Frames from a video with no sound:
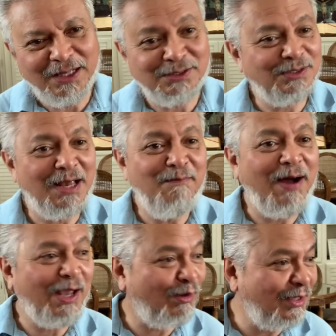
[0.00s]
that's the same
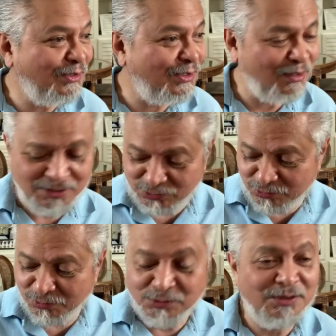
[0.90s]
violence that these
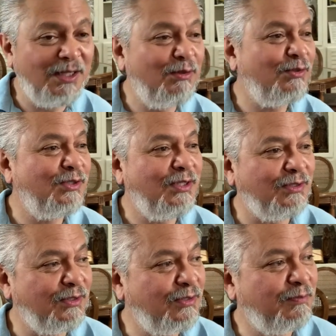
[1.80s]
Jews did to
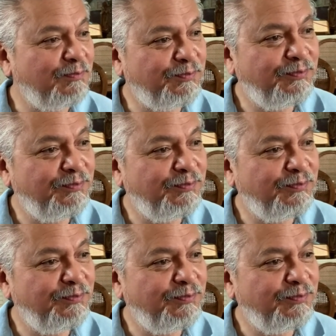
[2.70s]
Jesus.